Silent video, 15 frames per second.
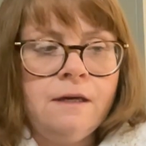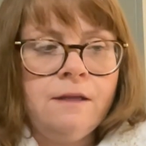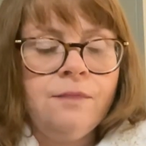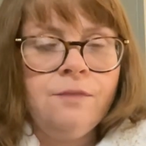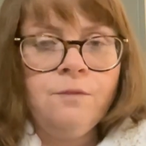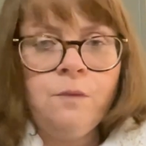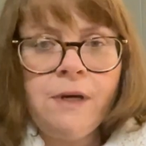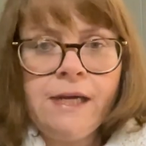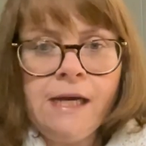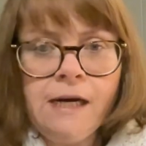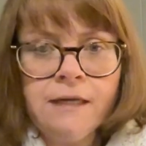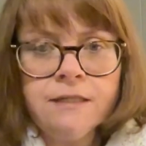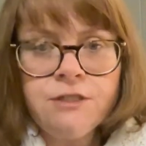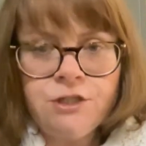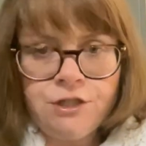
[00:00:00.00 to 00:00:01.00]
The way
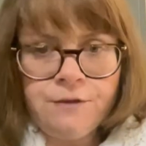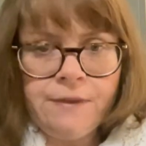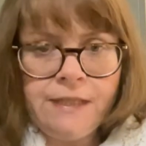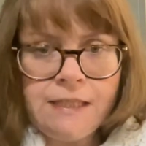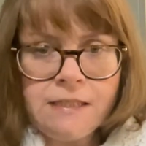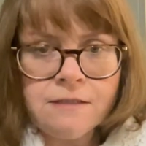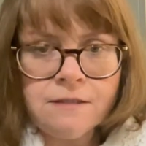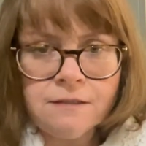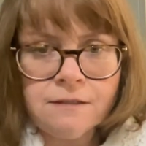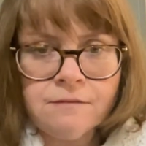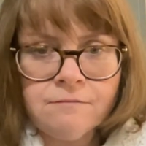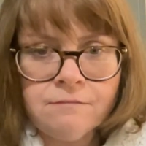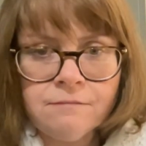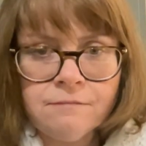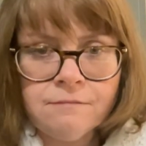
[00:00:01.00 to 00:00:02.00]
I do it
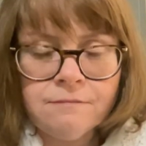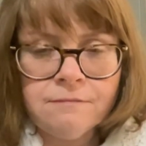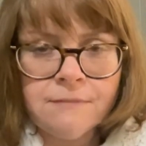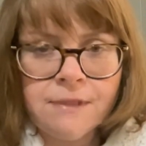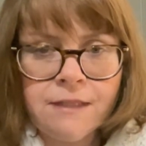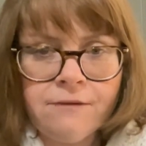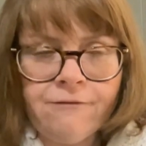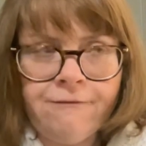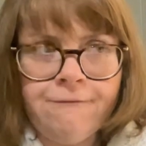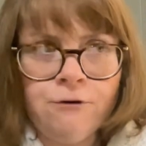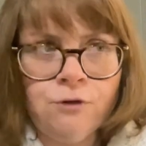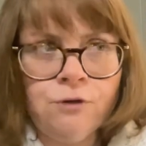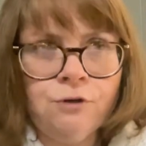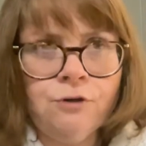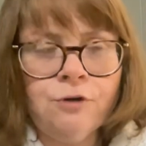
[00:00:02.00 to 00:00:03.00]

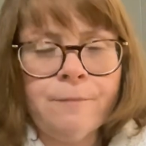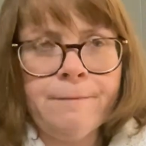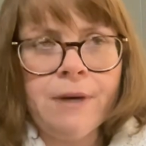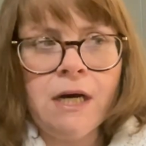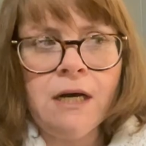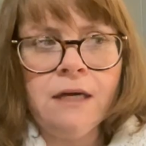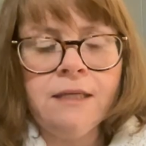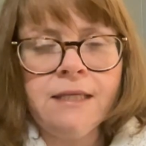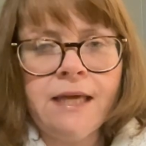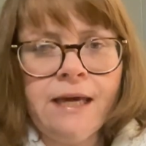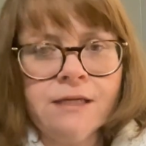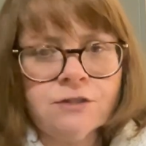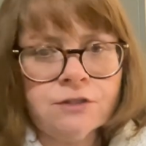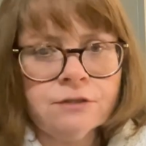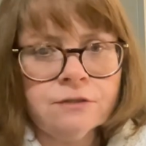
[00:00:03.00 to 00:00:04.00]
for my
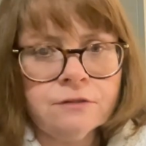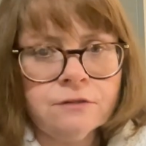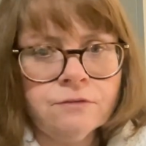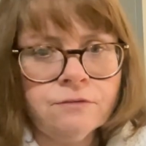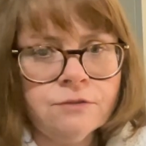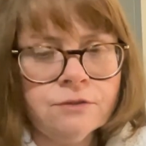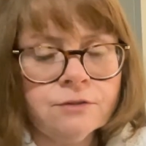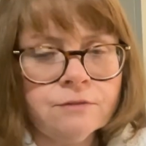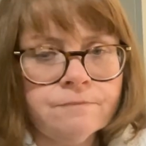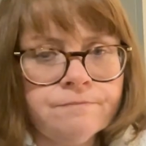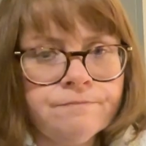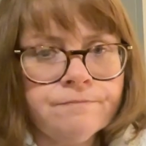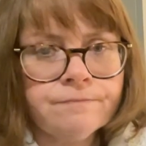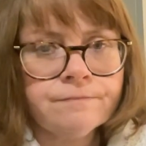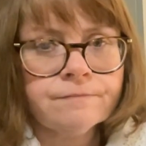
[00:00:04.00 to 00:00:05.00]
kettles,
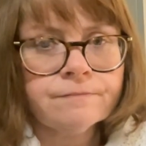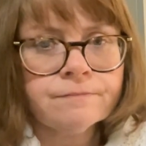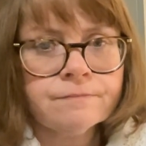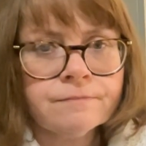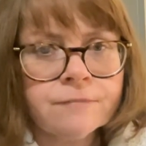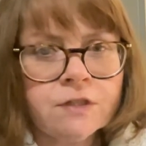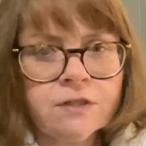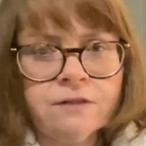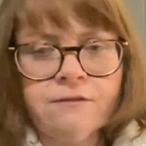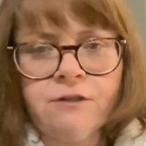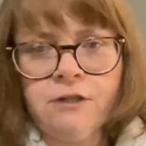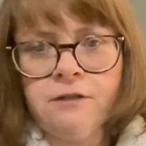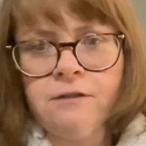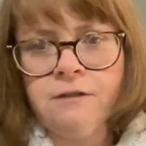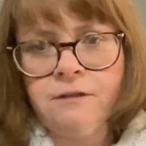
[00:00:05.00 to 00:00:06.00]
because I've
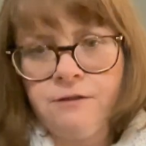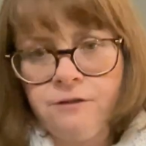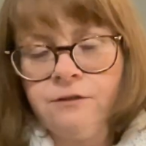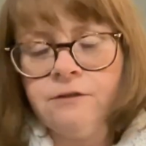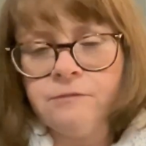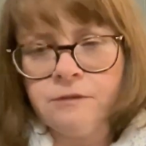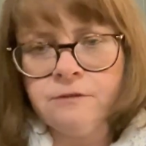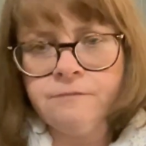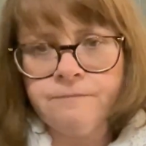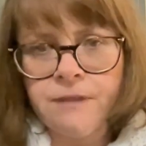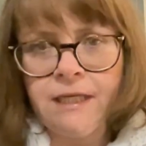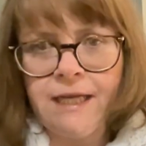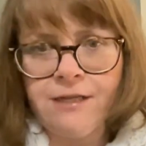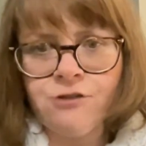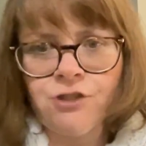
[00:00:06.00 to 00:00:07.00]
got a normal
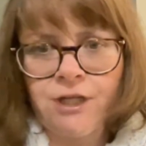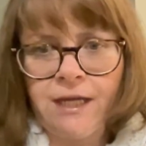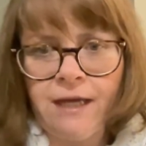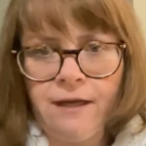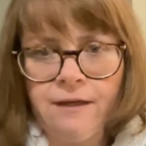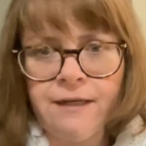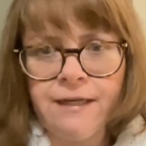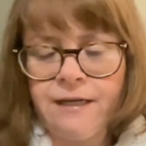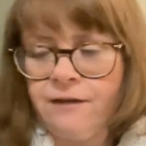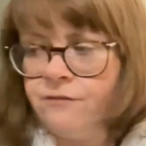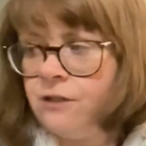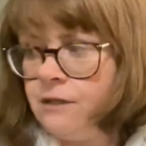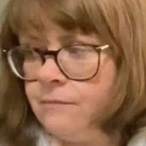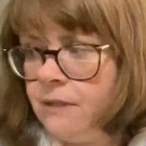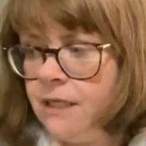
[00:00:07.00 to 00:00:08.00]
electric kettle and I've
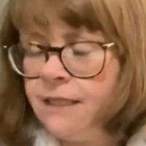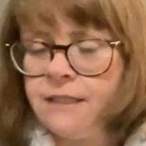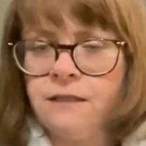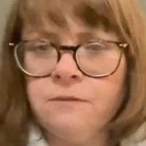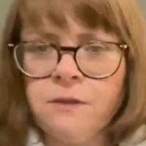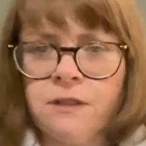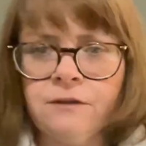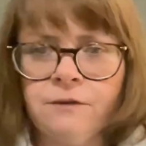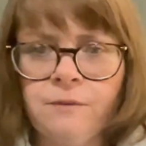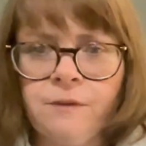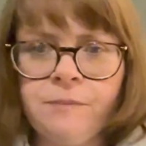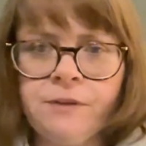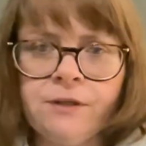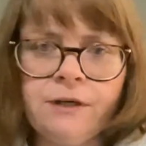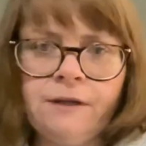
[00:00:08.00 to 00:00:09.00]
got my little one that we
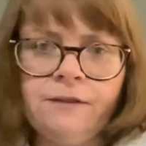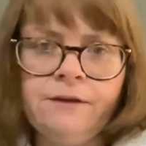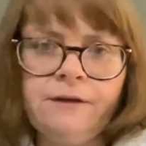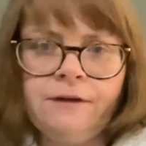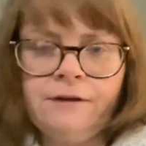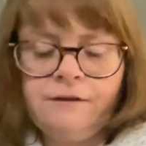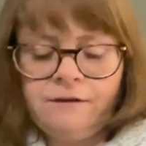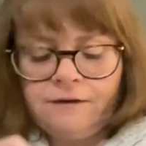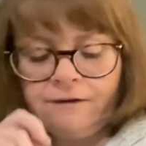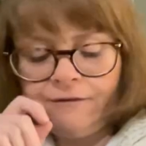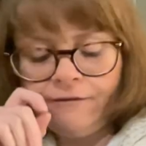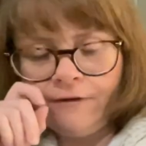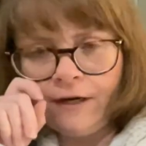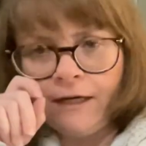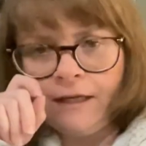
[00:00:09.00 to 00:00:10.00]
put on the
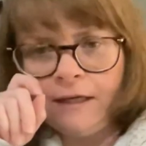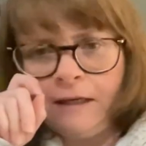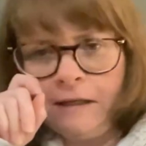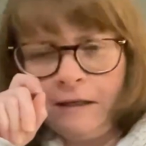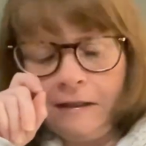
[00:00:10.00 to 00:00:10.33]
fire,